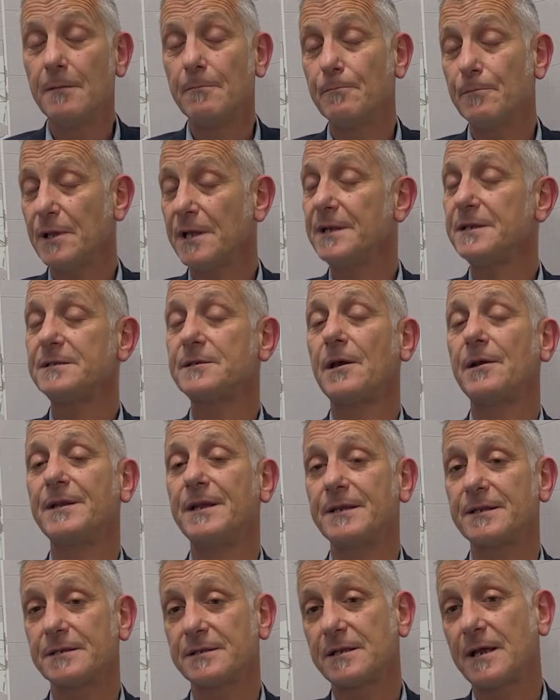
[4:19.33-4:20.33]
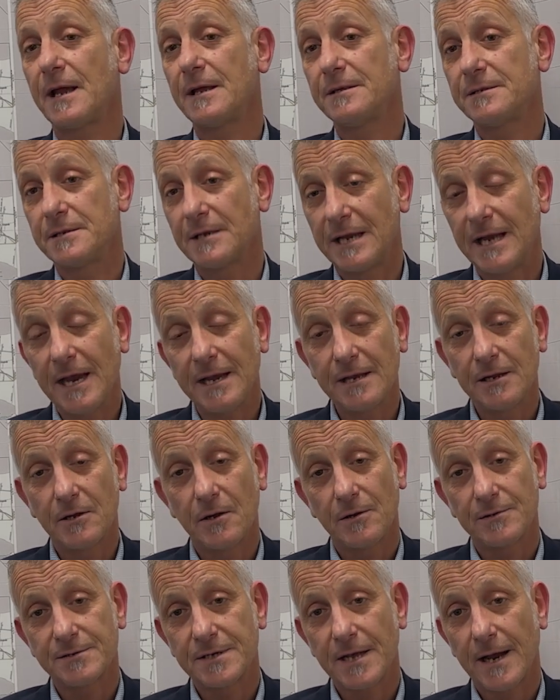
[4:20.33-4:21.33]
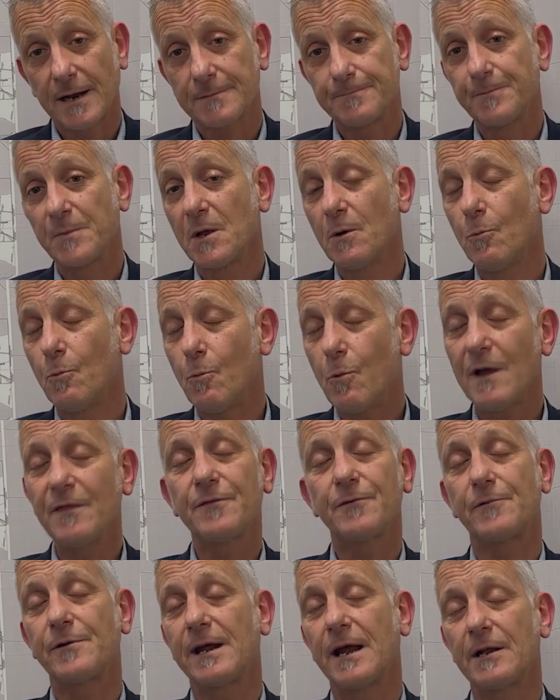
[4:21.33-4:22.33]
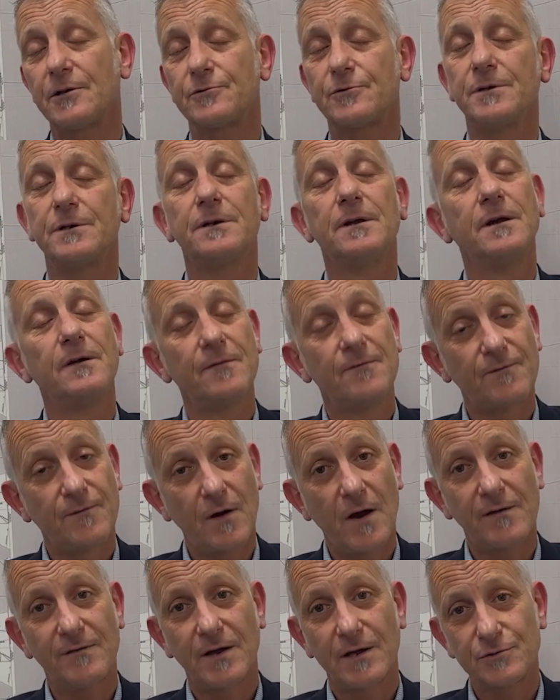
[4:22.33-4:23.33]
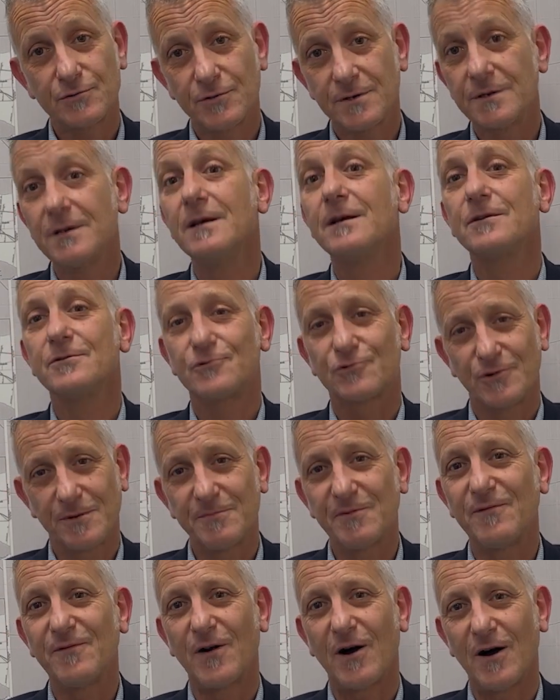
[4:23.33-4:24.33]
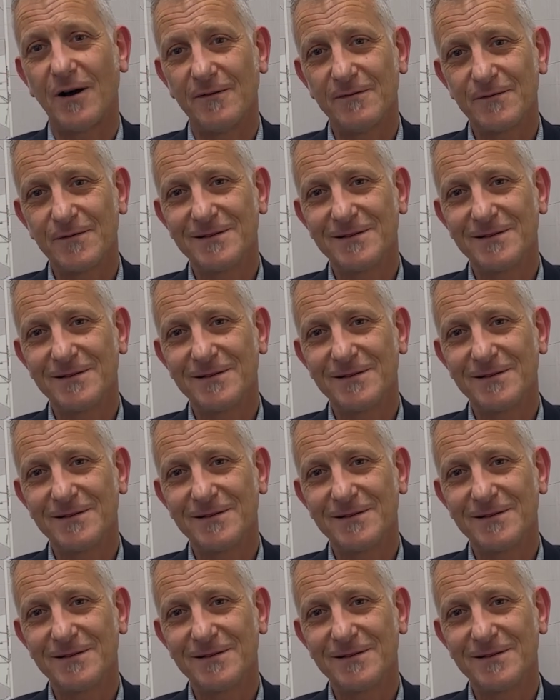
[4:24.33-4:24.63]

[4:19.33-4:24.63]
please don't hesitate to get in contact 1300 500 555.